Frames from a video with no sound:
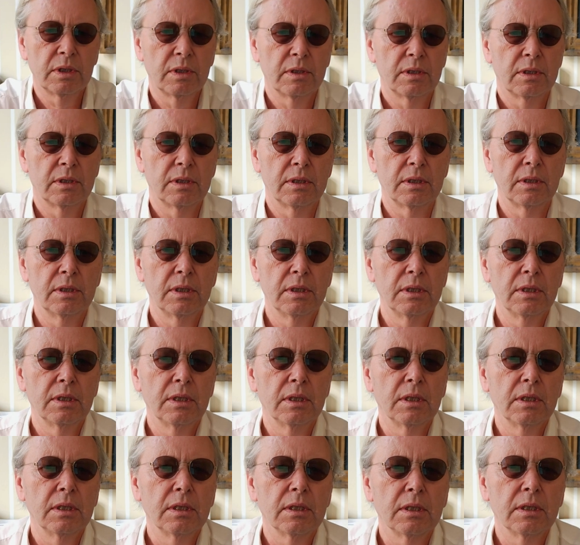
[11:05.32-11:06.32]
a
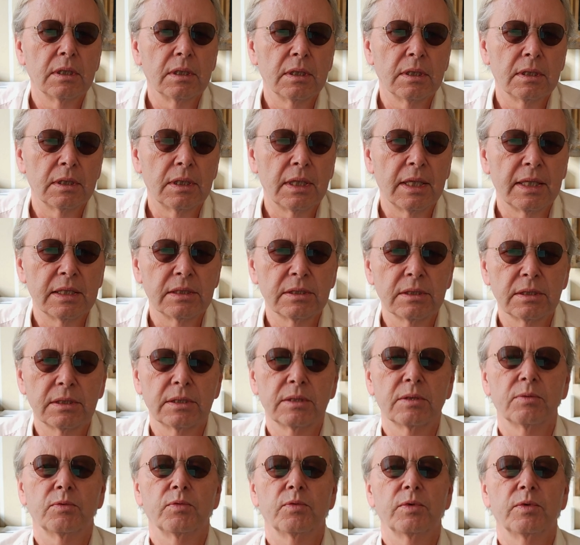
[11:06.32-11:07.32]

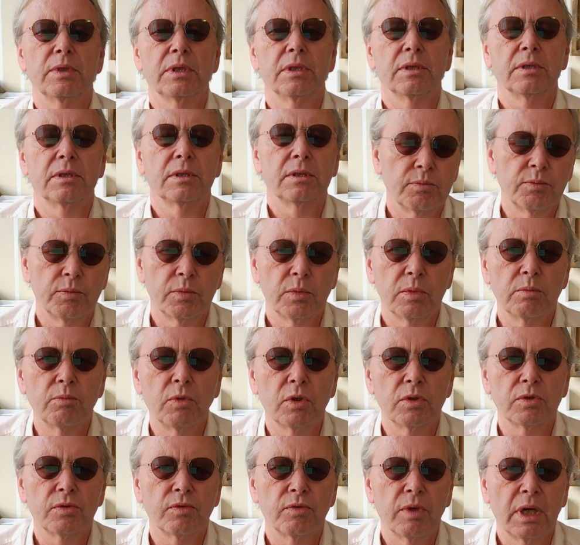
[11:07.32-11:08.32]
lens with a
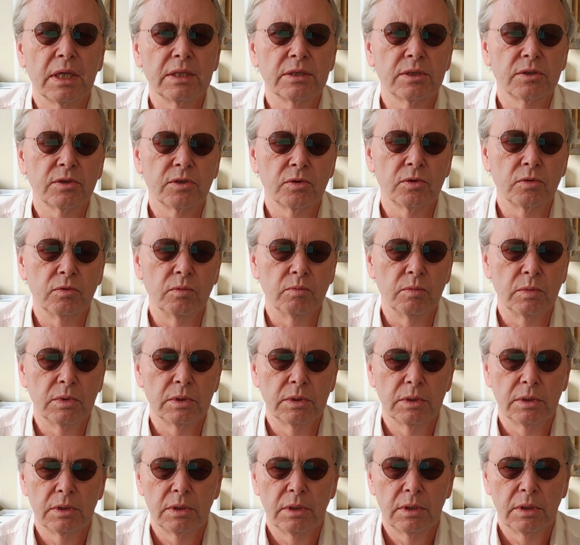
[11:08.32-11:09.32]
motorized zoom,
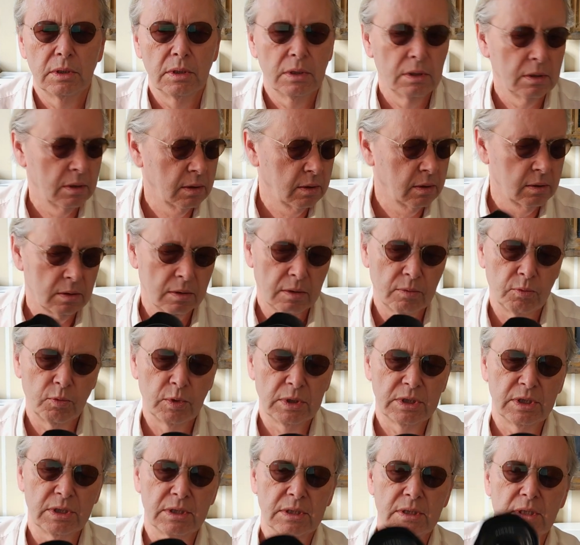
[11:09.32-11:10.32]

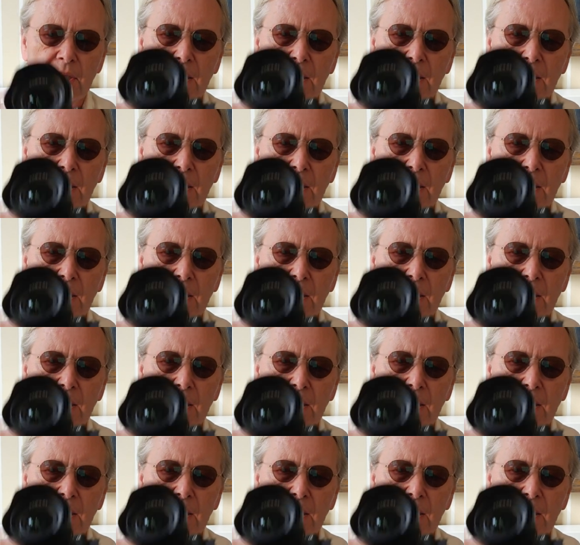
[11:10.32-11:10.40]
which is